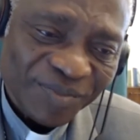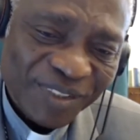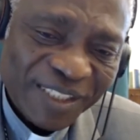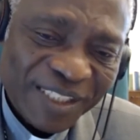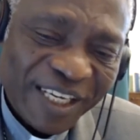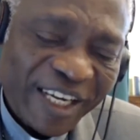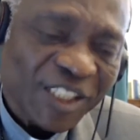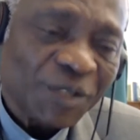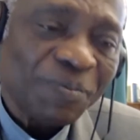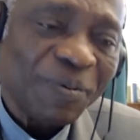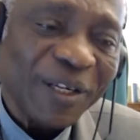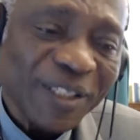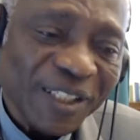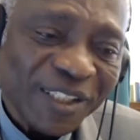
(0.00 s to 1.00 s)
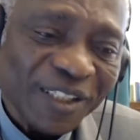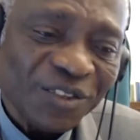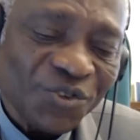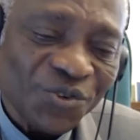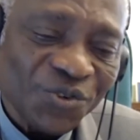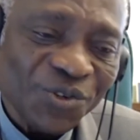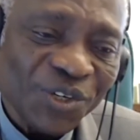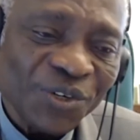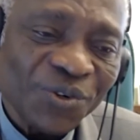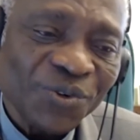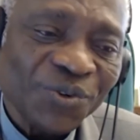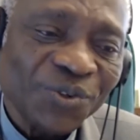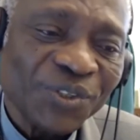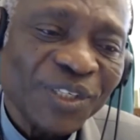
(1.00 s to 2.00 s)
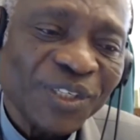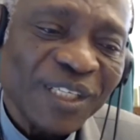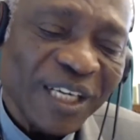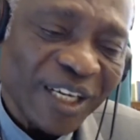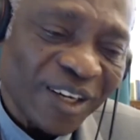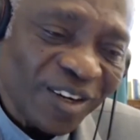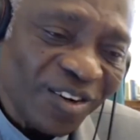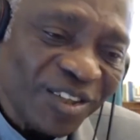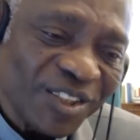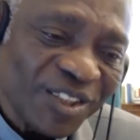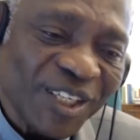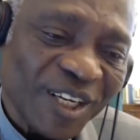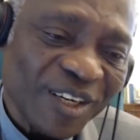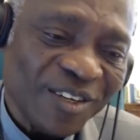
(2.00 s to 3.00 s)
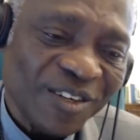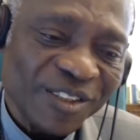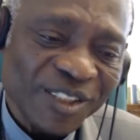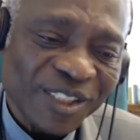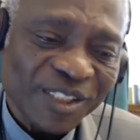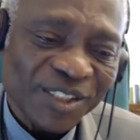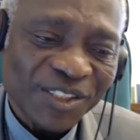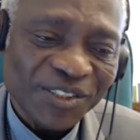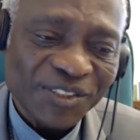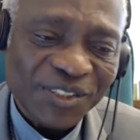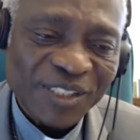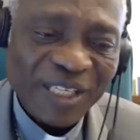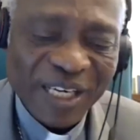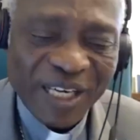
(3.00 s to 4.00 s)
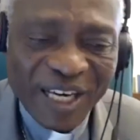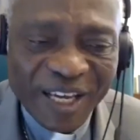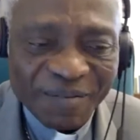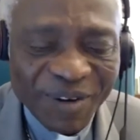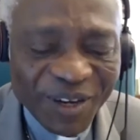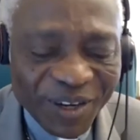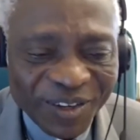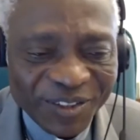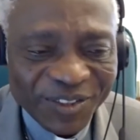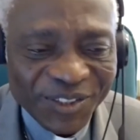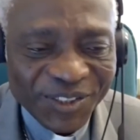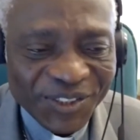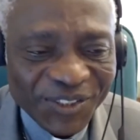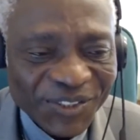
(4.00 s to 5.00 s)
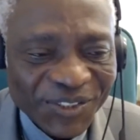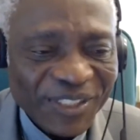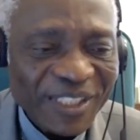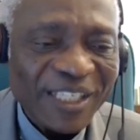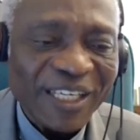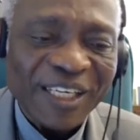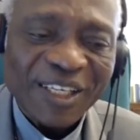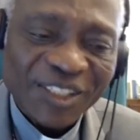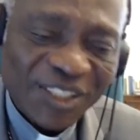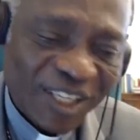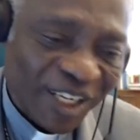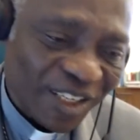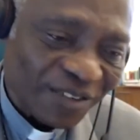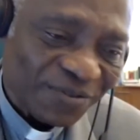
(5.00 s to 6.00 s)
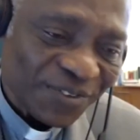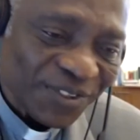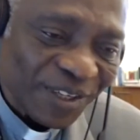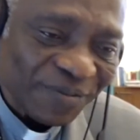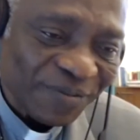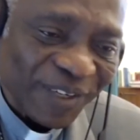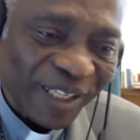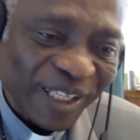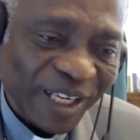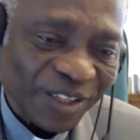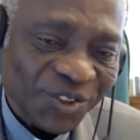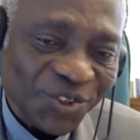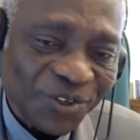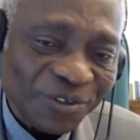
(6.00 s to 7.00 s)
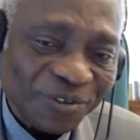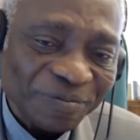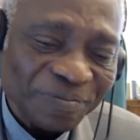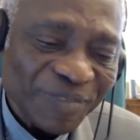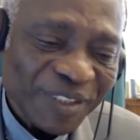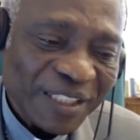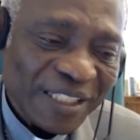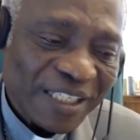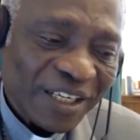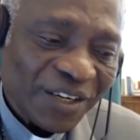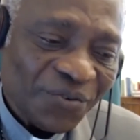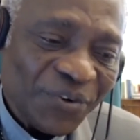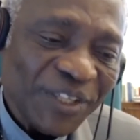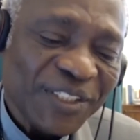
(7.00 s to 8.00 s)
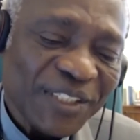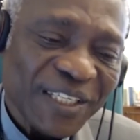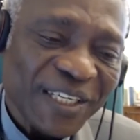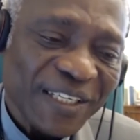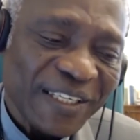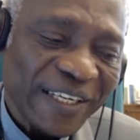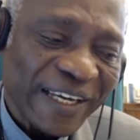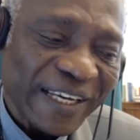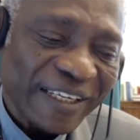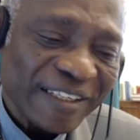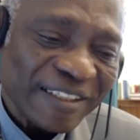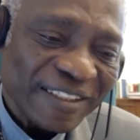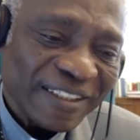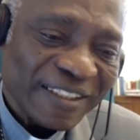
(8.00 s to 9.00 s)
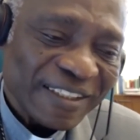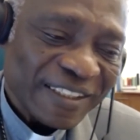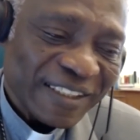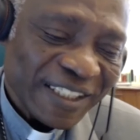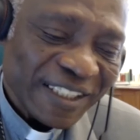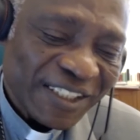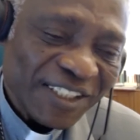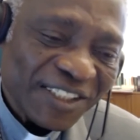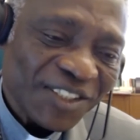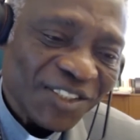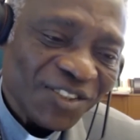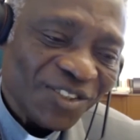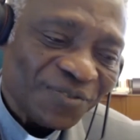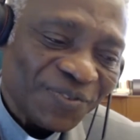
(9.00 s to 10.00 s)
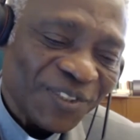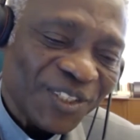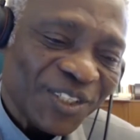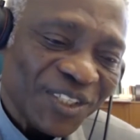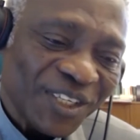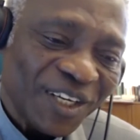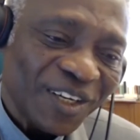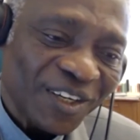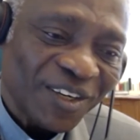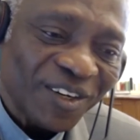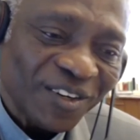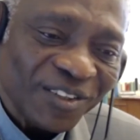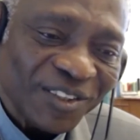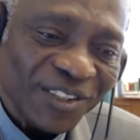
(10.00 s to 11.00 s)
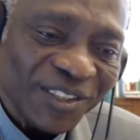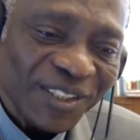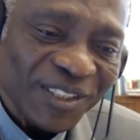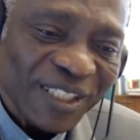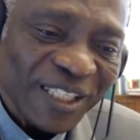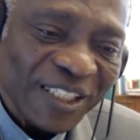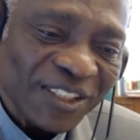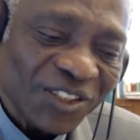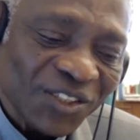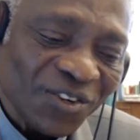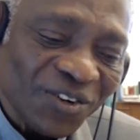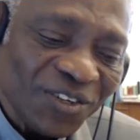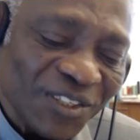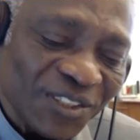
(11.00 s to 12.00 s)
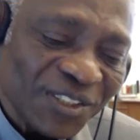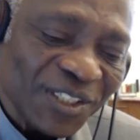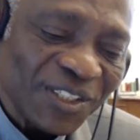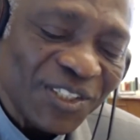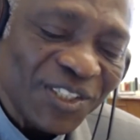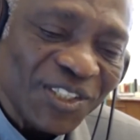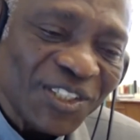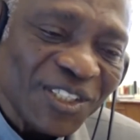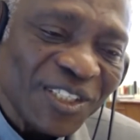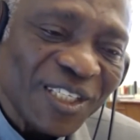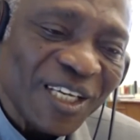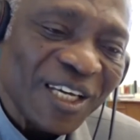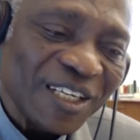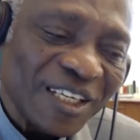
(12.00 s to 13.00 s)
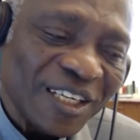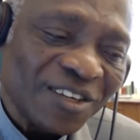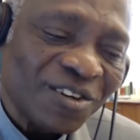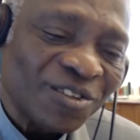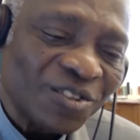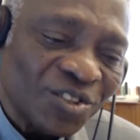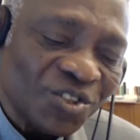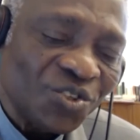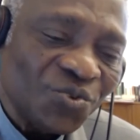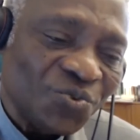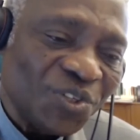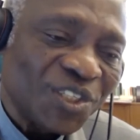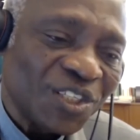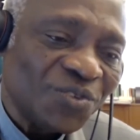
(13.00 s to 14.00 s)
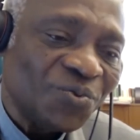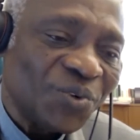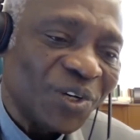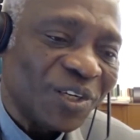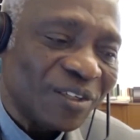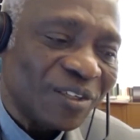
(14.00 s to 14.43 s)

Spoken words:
expanding it to include ecological conditions, labor conditions, and a sort of stuff like that. So we say that the teaching of integral ecology is a teaching done in continuity with